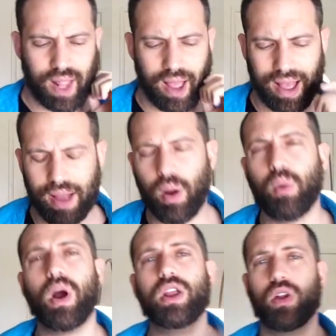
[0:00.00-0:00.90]
I
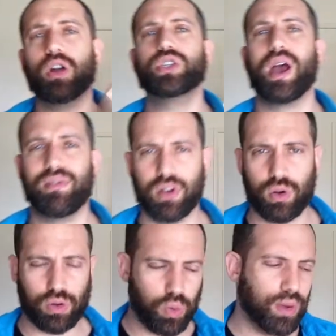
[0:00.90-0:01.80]
want you to also have in
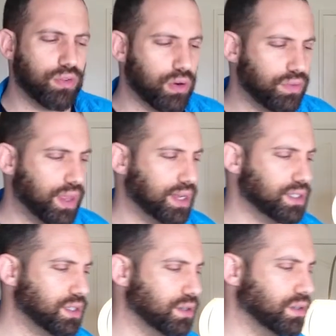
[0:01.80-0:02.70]
your quiver of things
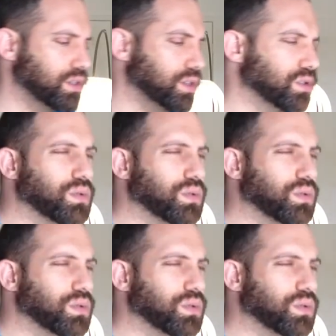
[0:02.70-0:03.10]
to do